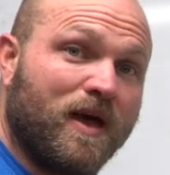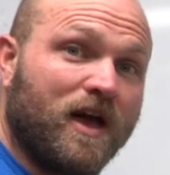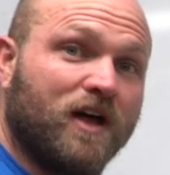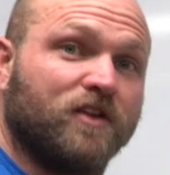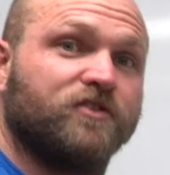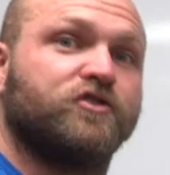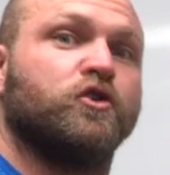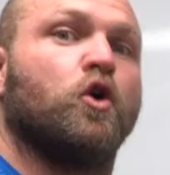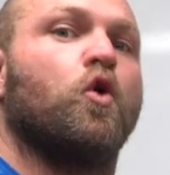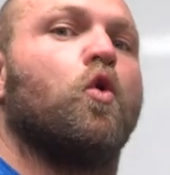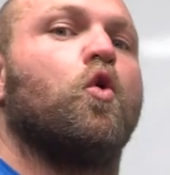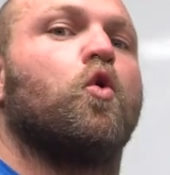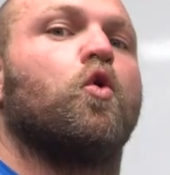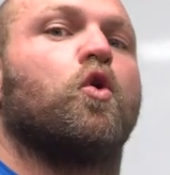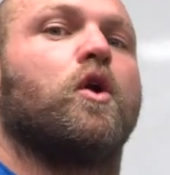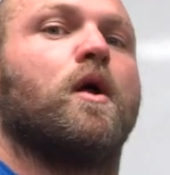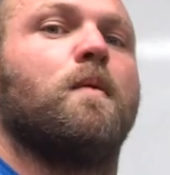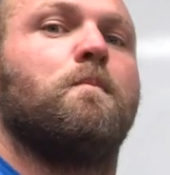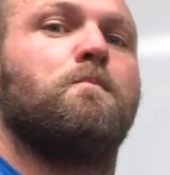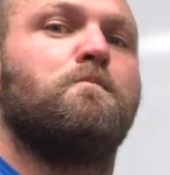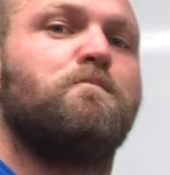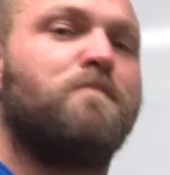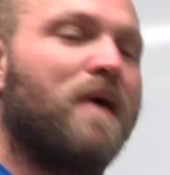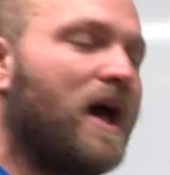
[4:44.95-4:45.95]
pounds or
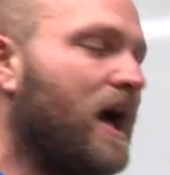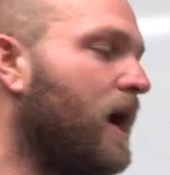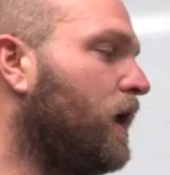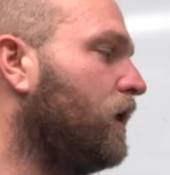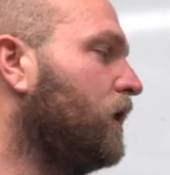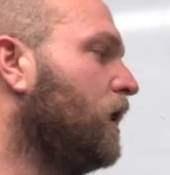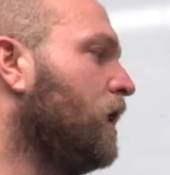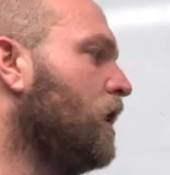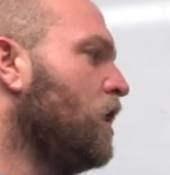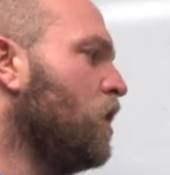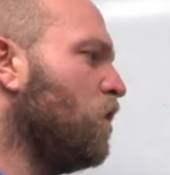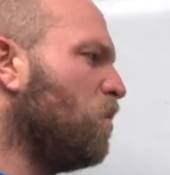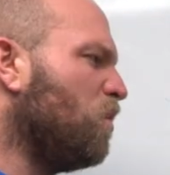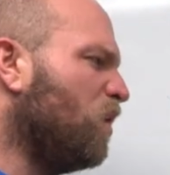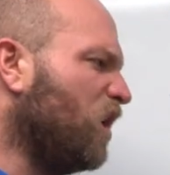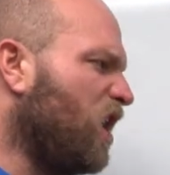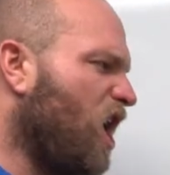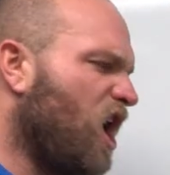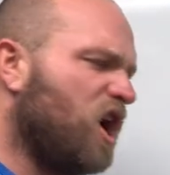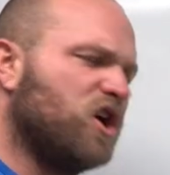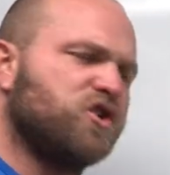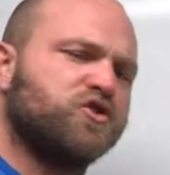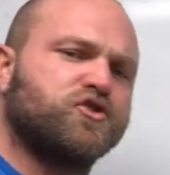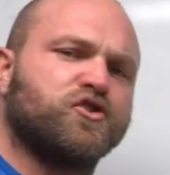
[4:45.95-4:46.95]
about
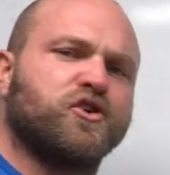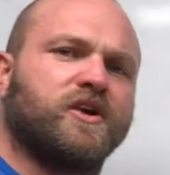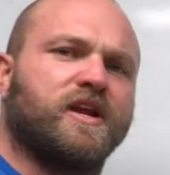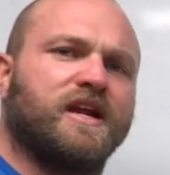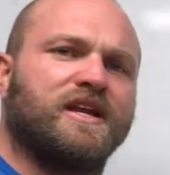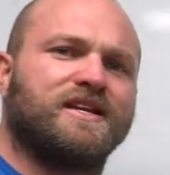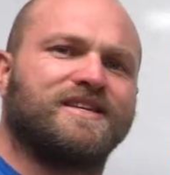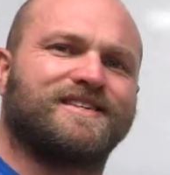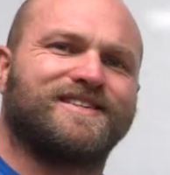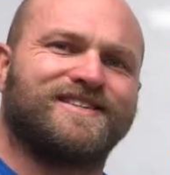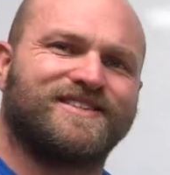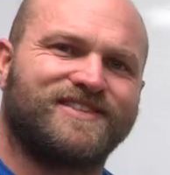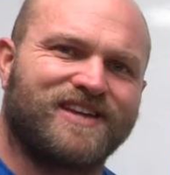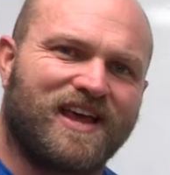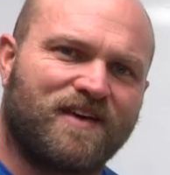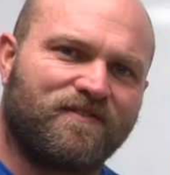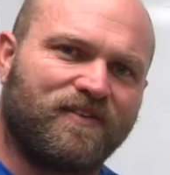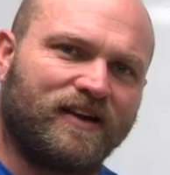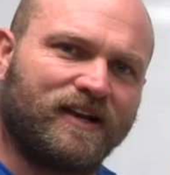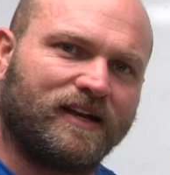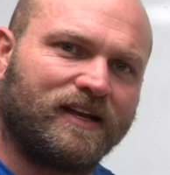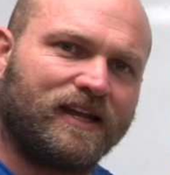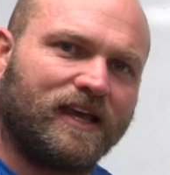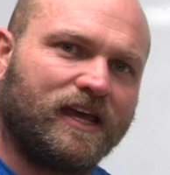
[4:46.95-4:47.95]

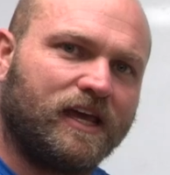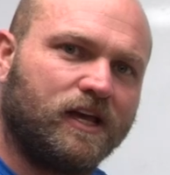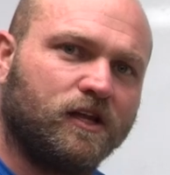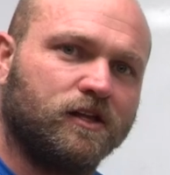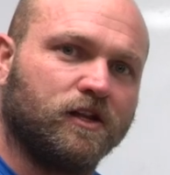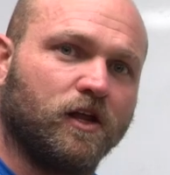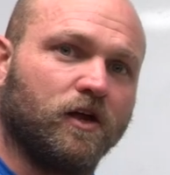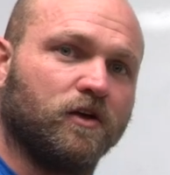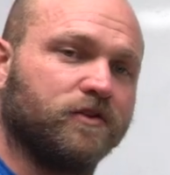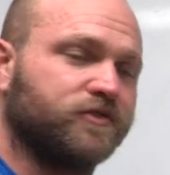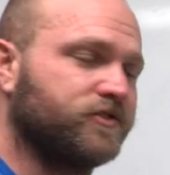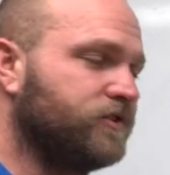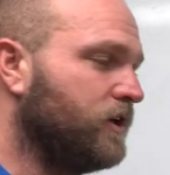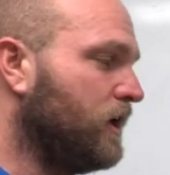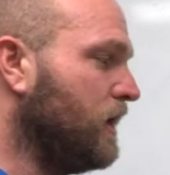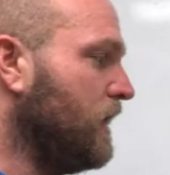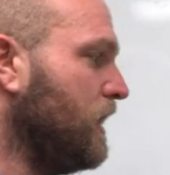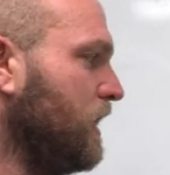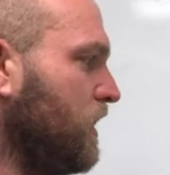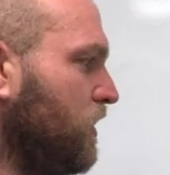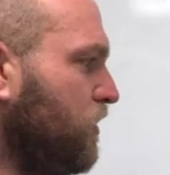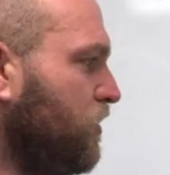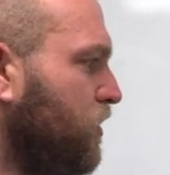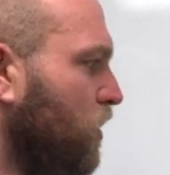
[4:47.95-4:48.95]
107 kilos.
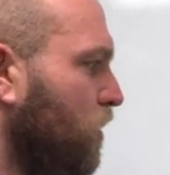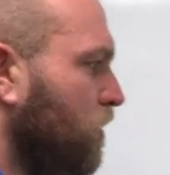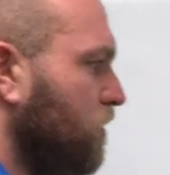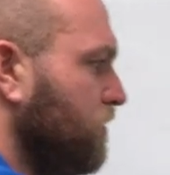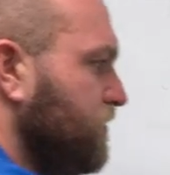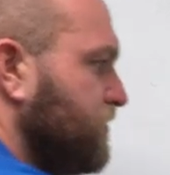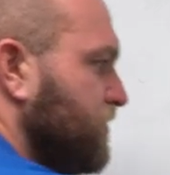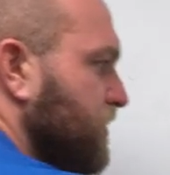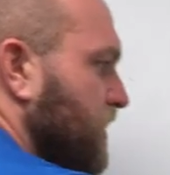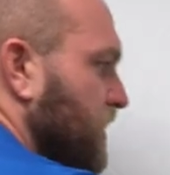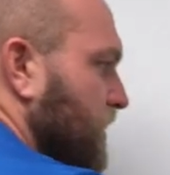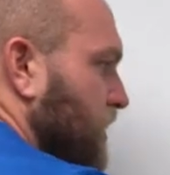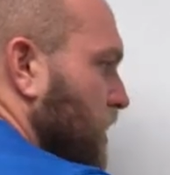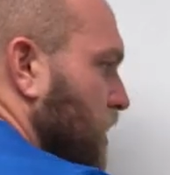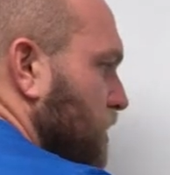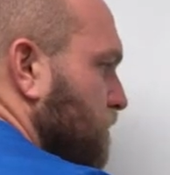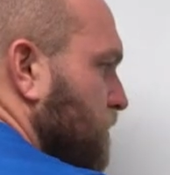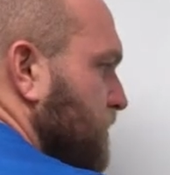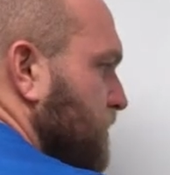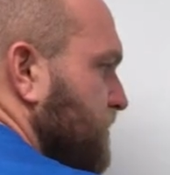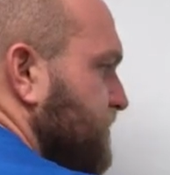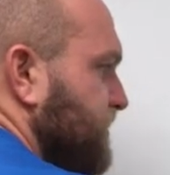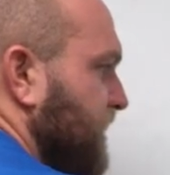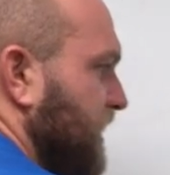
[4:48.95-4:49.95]
Those are the
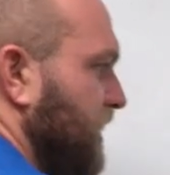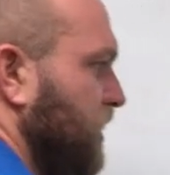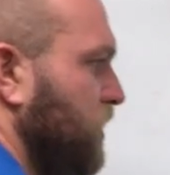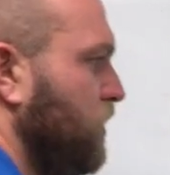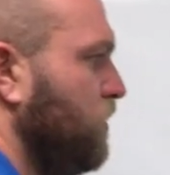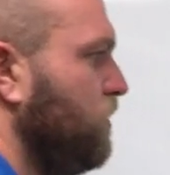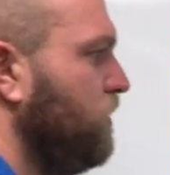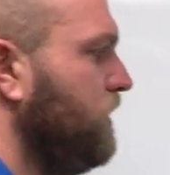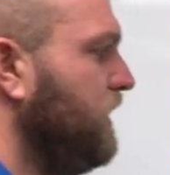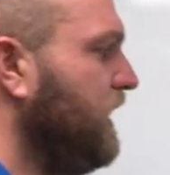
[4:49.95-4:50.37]
numbers that you